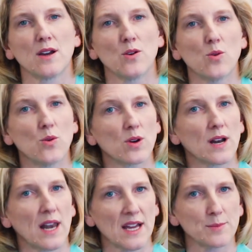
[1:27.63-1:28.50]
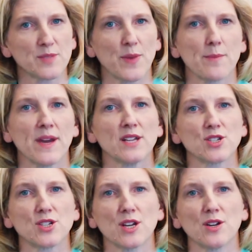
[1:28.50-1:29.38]
or claims by major
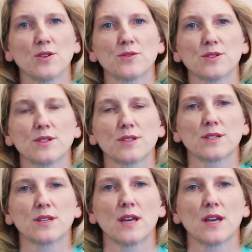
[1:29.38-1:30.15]
shareholders,